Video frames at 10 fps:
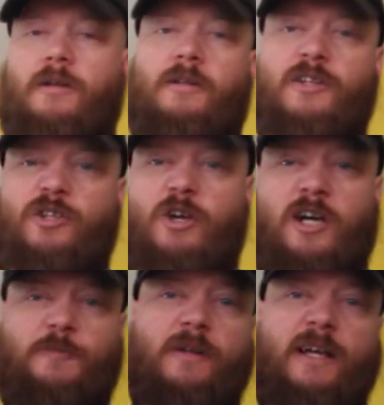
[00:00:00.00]
This
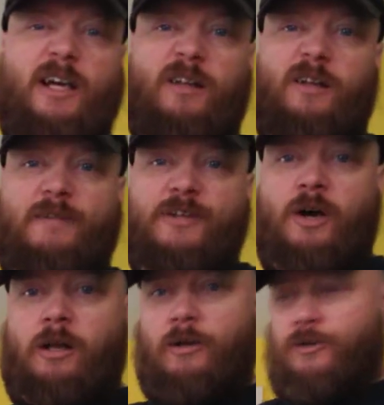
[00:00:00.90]
cost me like
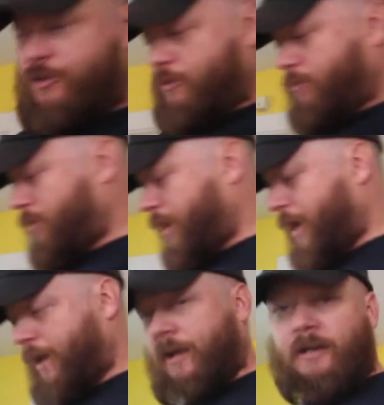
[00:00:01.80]
$11
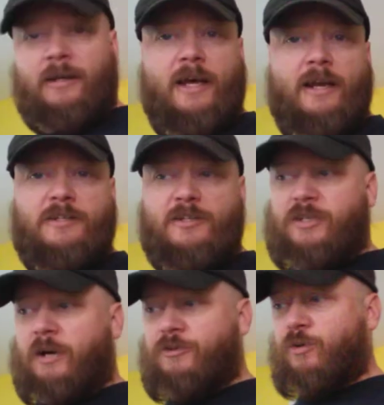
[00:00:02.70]
at a
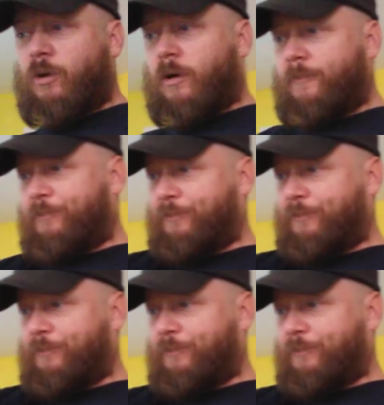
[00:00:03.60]
discount store.